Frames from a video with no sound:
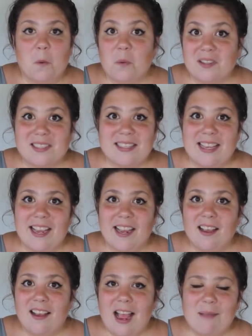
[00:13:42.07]
We'll
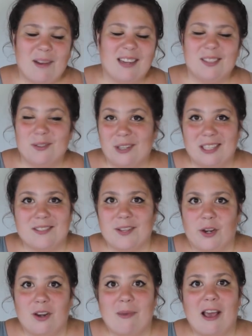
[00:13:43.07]
see. I'm not too
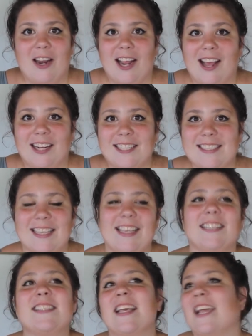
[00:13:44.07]
concerned about it, honestly.
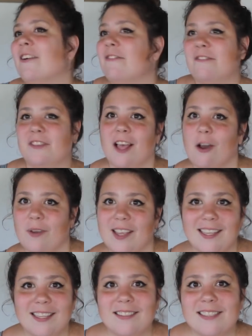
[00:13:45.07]
It's like a
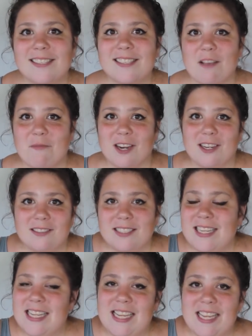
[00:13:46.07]
flowy summer
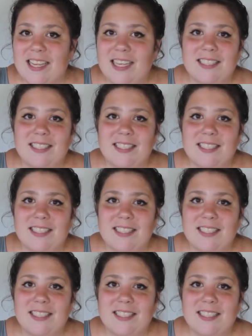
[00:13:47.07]
tee.